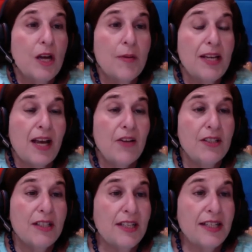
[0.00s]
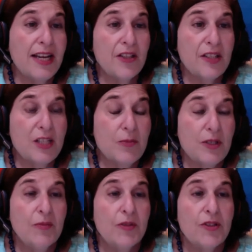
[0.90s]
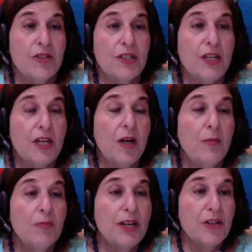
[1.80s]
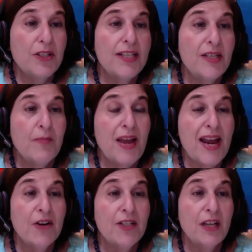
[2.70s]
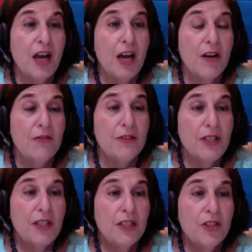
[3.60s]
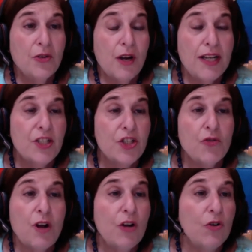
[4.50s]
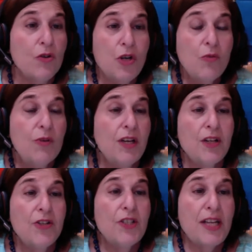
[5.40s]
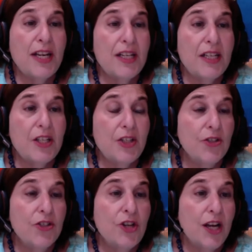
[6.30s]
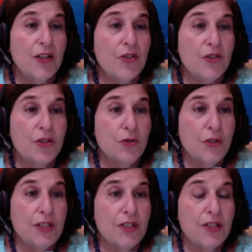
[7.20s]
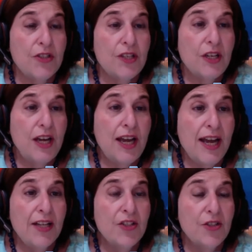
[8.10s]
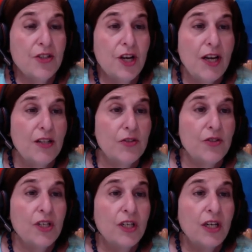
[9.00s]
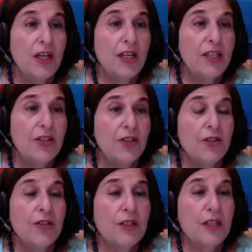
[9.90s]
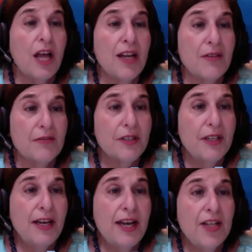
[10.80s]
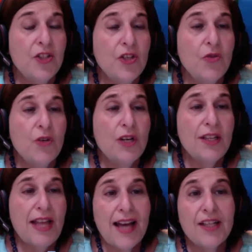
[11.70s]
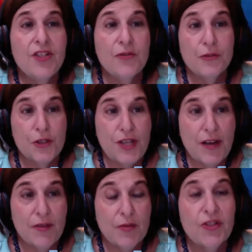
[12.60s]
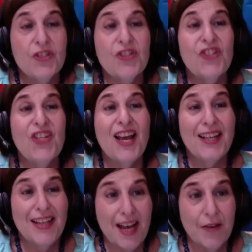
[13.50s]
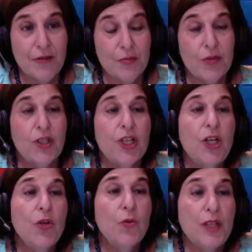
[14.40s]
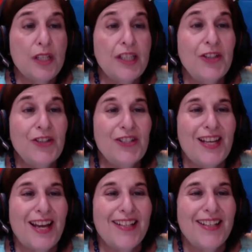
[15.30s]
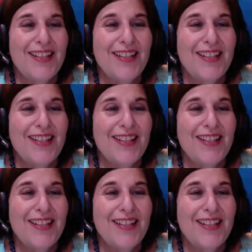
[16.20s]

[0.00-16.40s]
coming out as a gay or lesbian person, uh, prayers as a parent of trying to struggle with understanding your child's choices and your child's uh, inner life. And so that is the first half of the book. The second half of the book really looks at